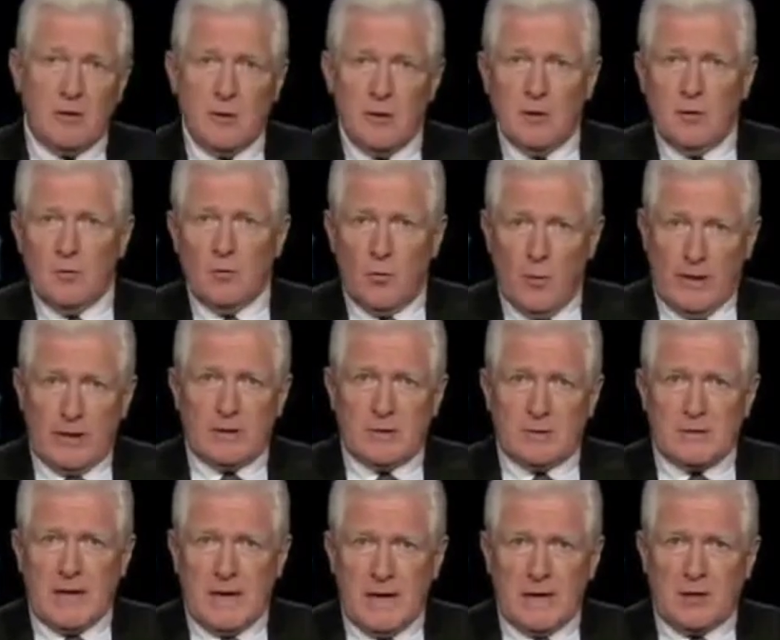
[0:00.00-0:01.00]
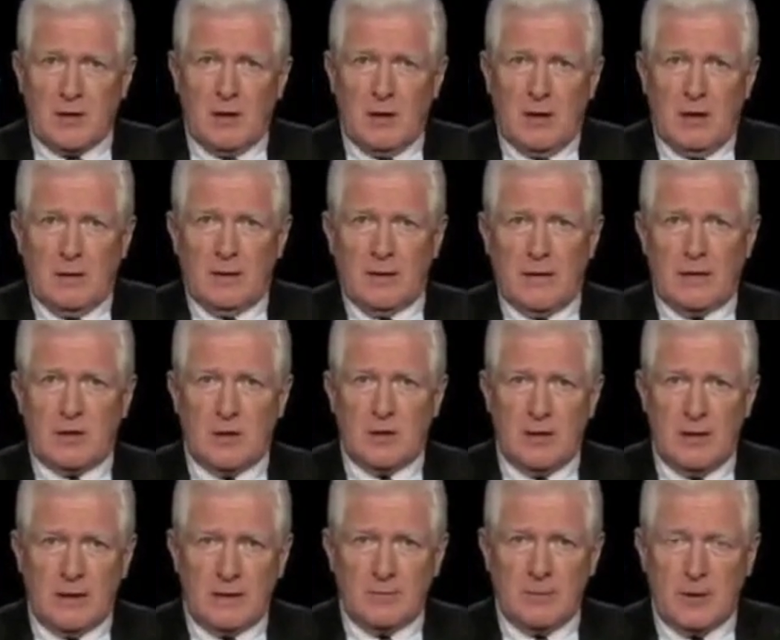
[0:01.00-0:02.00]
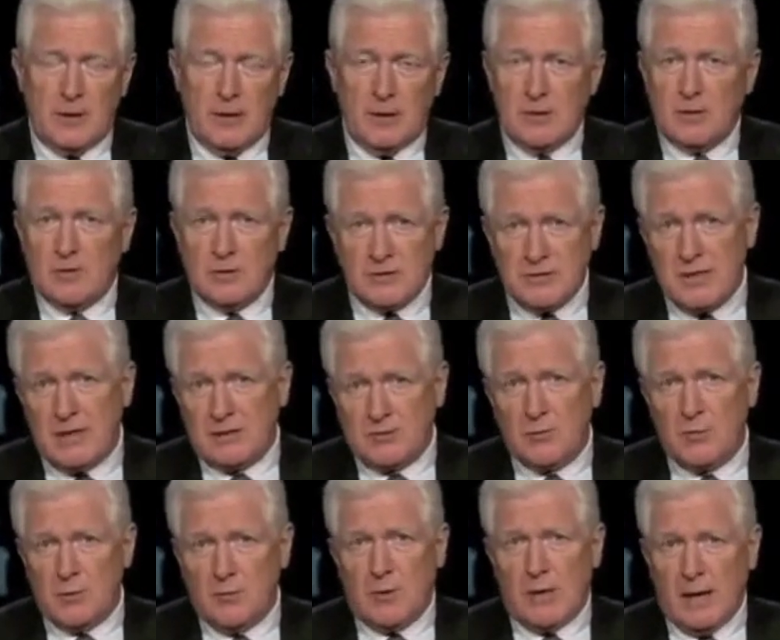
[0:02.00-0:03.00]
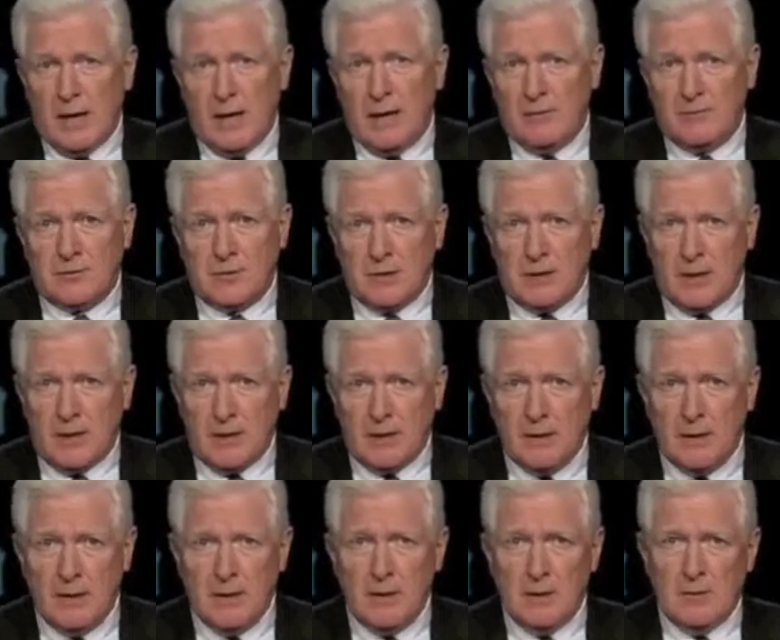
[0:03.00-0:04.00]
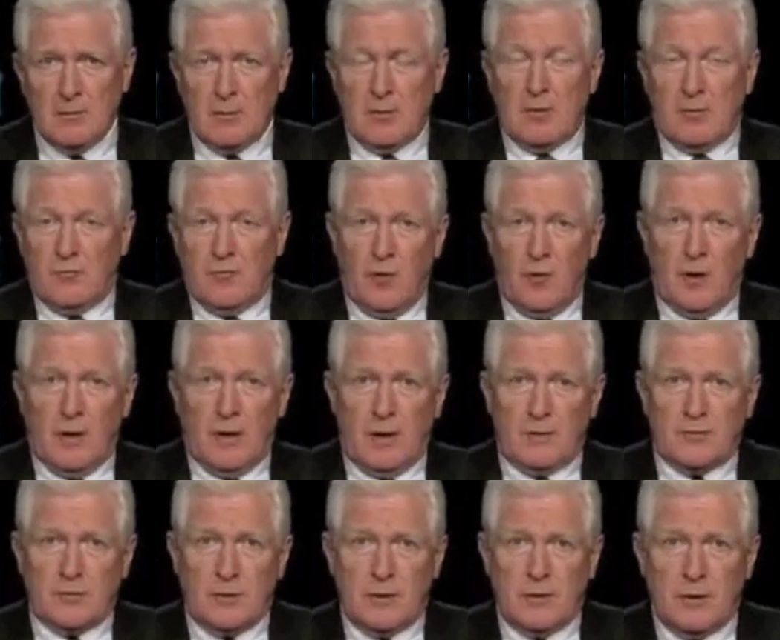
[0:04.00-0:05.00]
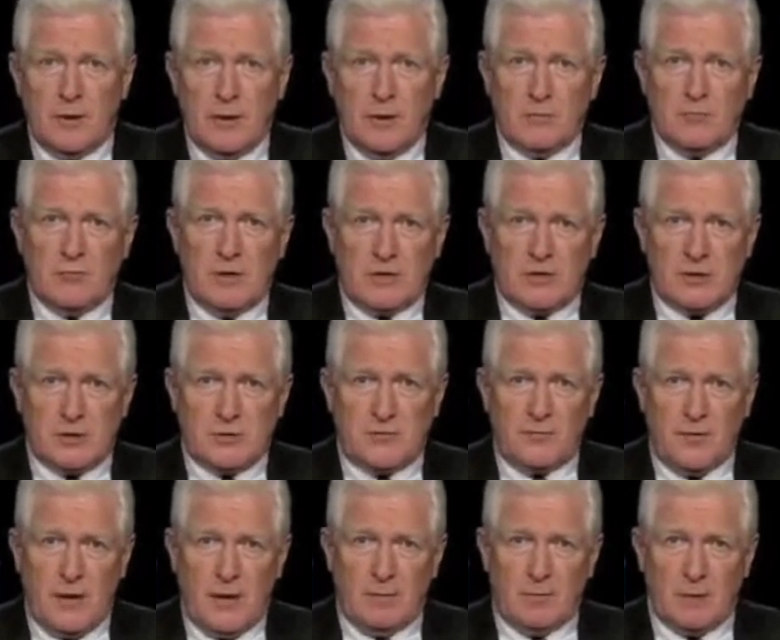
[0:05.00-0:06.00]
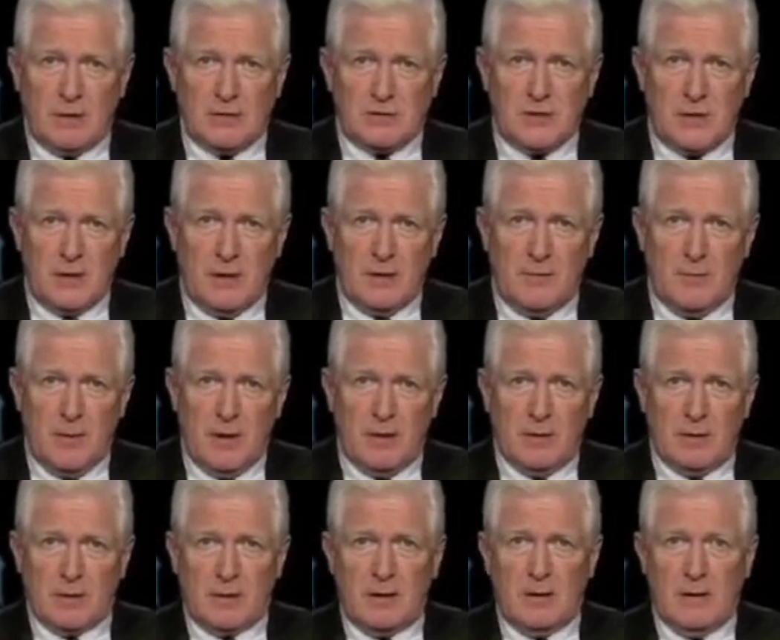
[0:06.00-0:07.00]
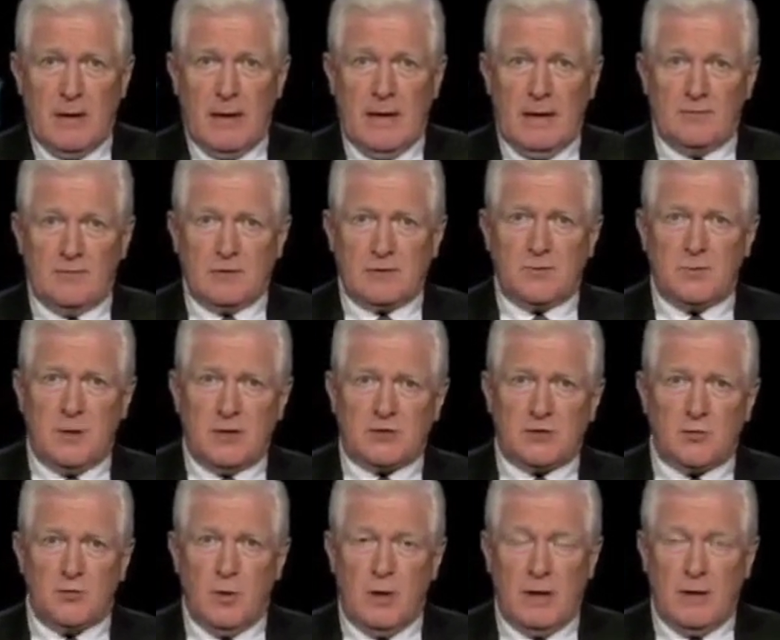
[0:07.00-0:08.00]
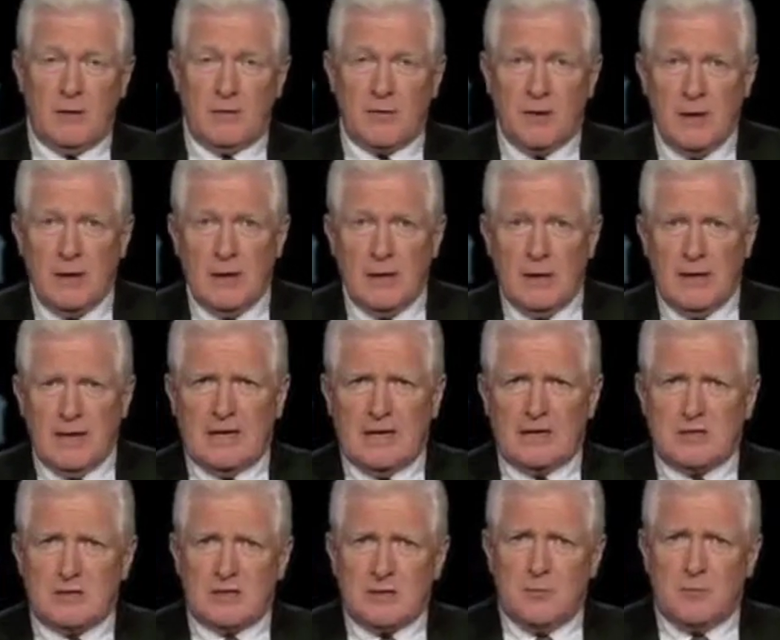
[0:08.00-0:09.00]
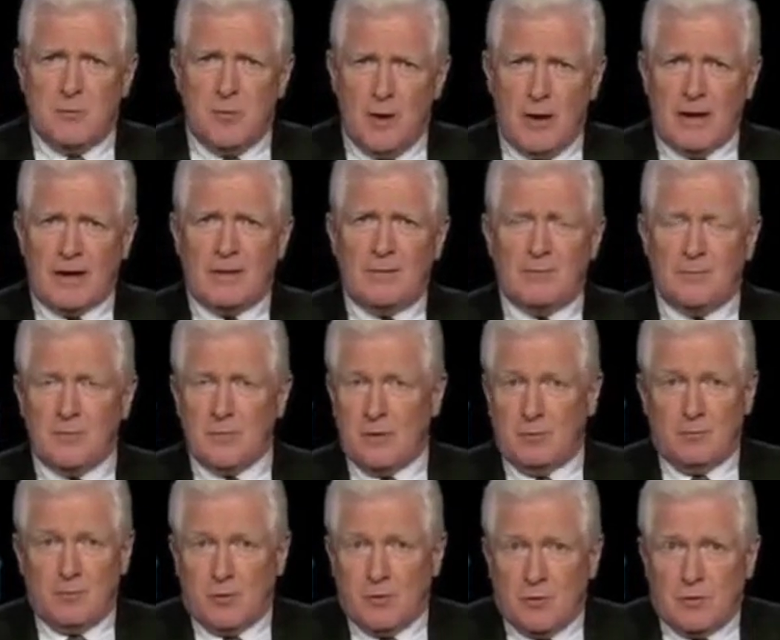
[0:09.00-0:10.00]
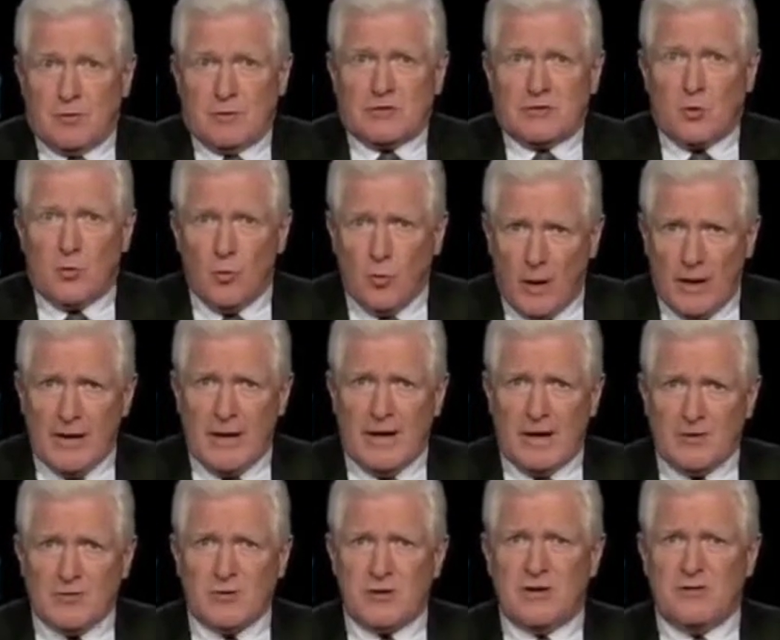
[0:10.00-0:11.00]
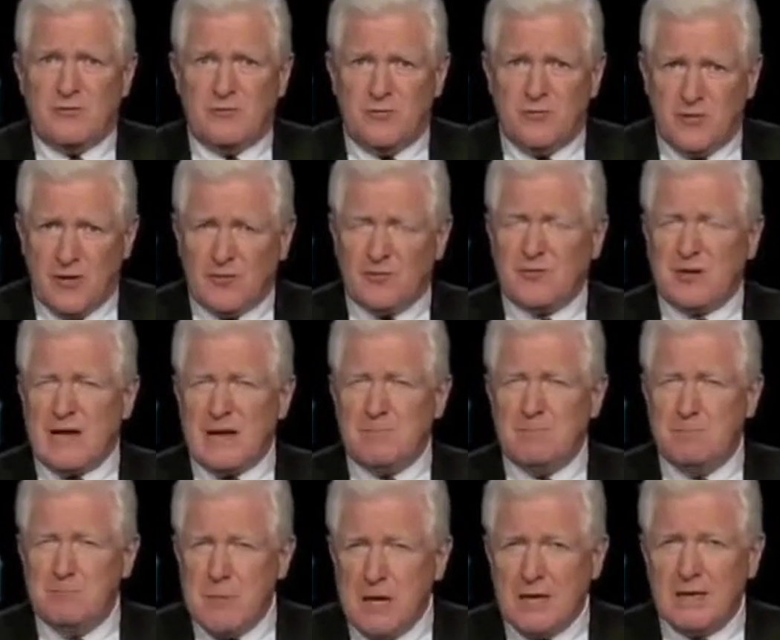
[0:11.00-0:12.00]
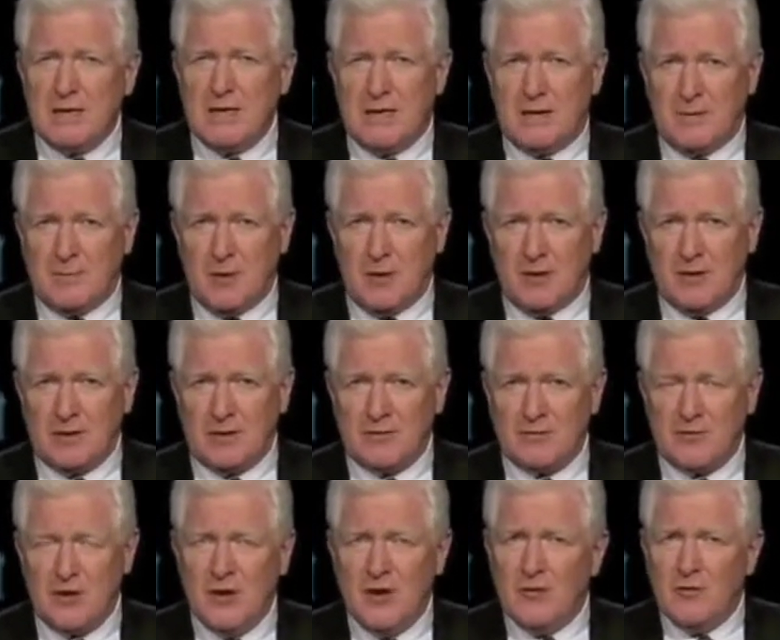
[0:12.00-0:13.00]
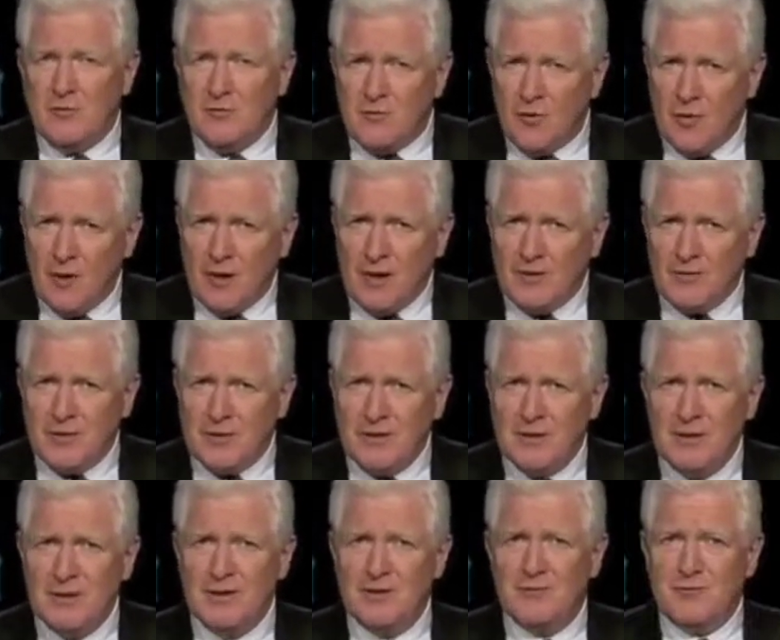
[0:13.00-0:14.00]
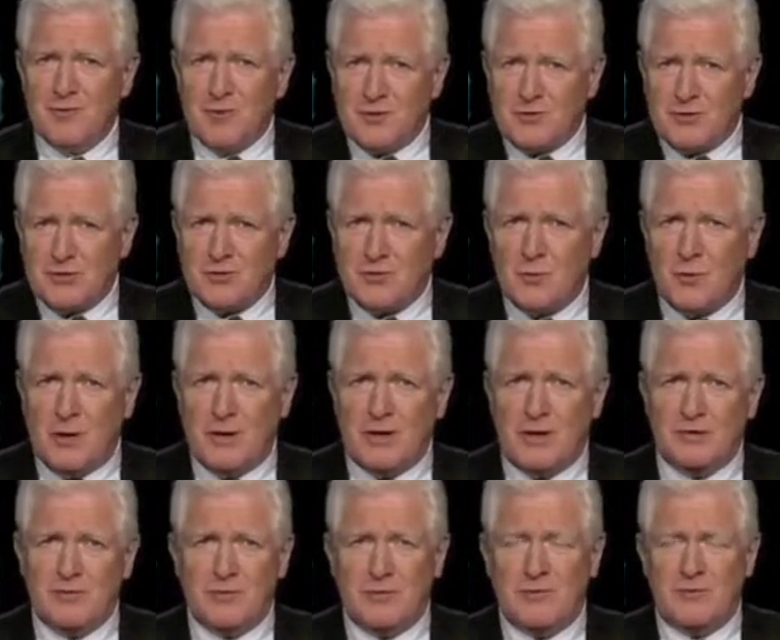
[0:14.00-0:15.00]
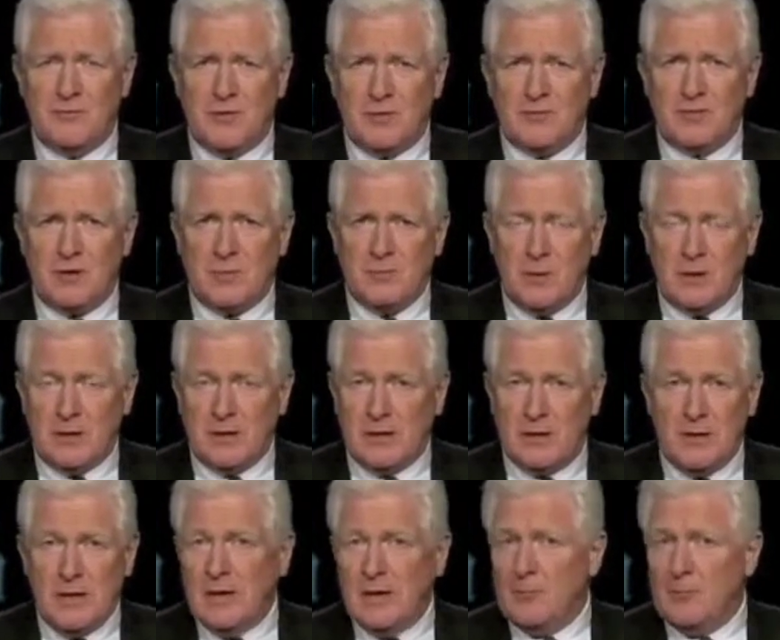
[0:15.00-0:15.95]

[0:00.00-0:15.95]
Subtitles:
a winner-take-all economy. And, of course, that's what we have today, when the 400 richest families in America have as much wealth as the poorest 150 million Americans. 400 versus 150 million.